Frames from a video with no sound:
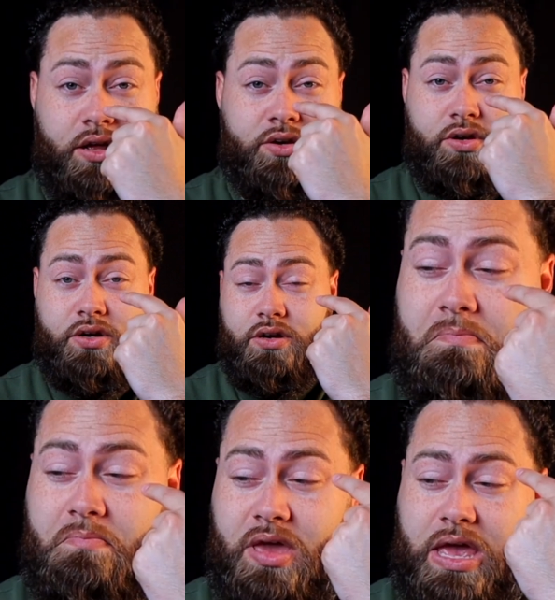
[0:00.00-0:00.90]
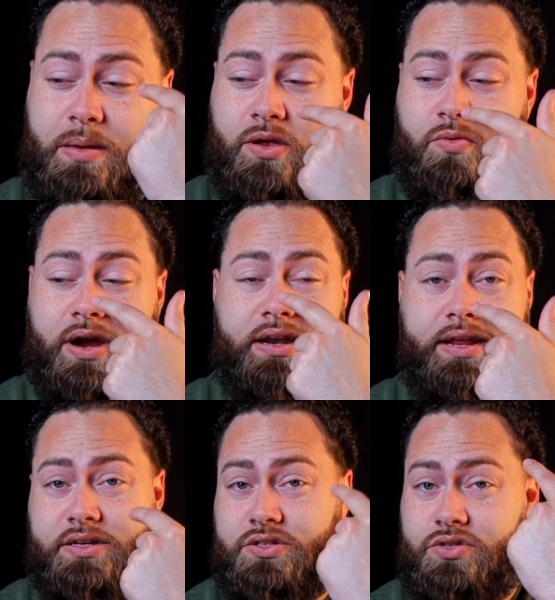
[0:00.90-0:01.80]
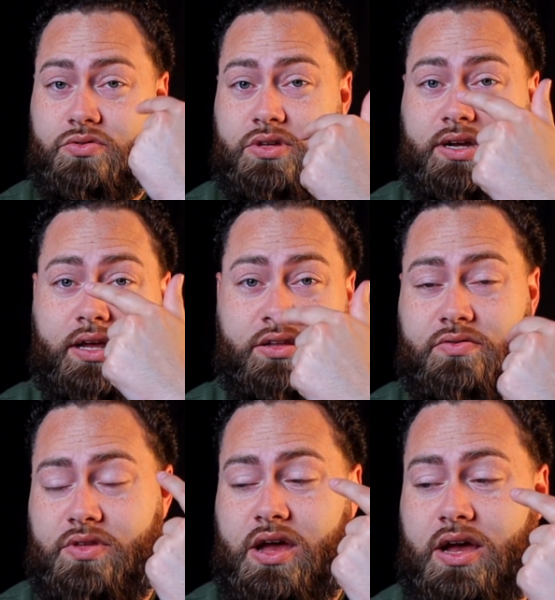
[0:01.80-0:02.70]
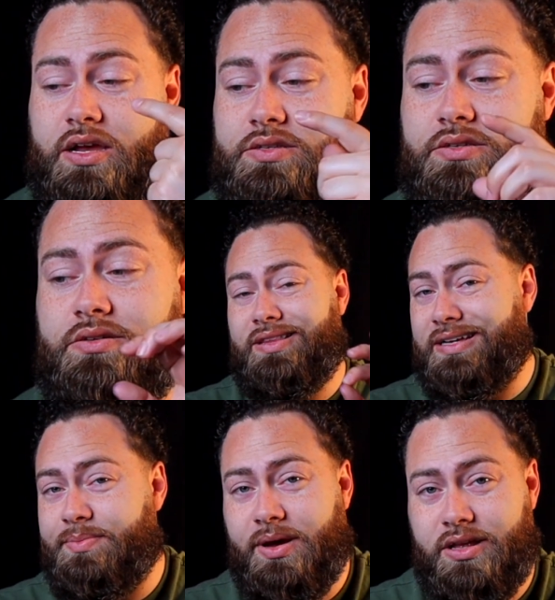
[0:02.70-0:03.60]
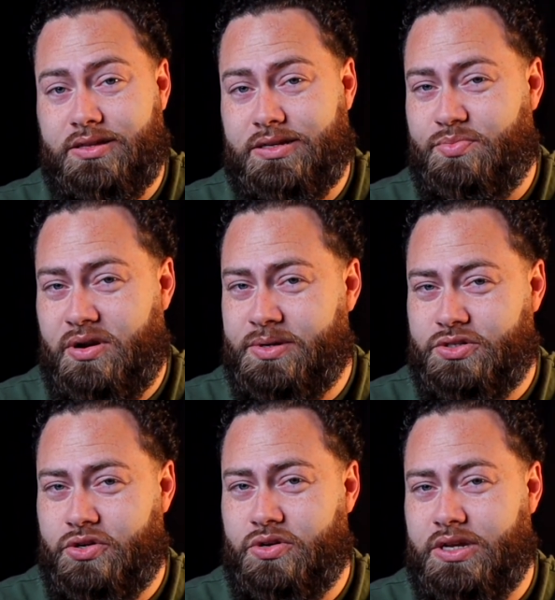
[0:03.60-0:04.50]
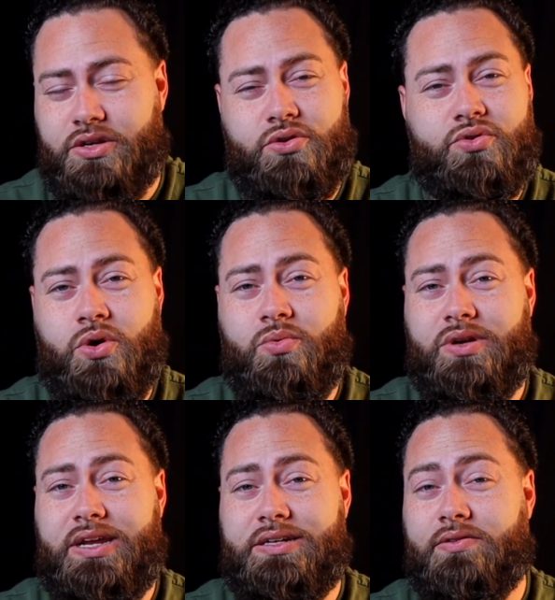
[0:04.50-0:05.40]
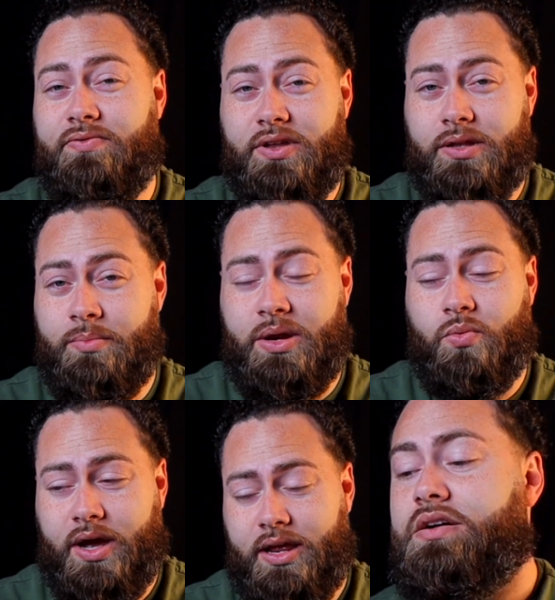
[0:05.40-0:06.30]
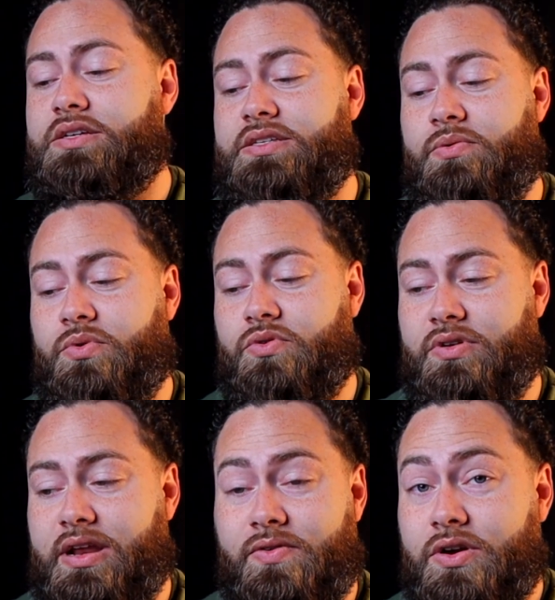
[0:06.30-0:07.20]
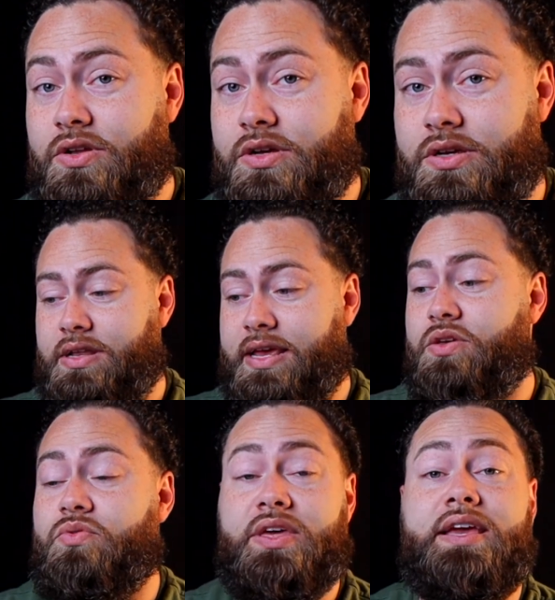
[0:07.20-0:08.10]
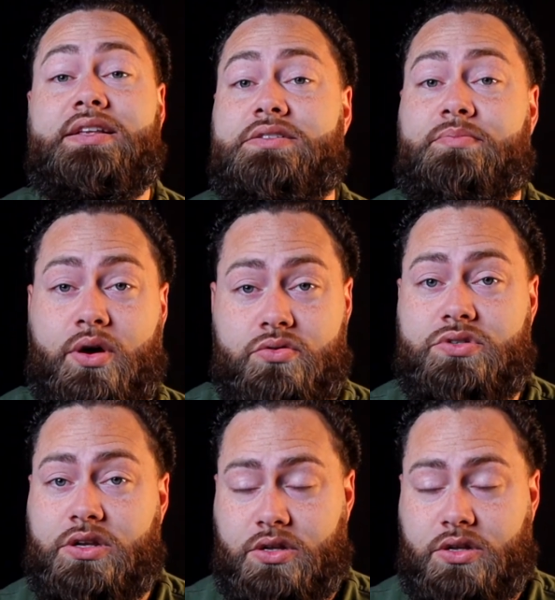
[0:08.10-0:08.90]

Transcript: under, maybe right next to the color of the eyes. That's about it. That's pretty much all you need. You don't need to fill them in white because they will never look like you think it's supposed to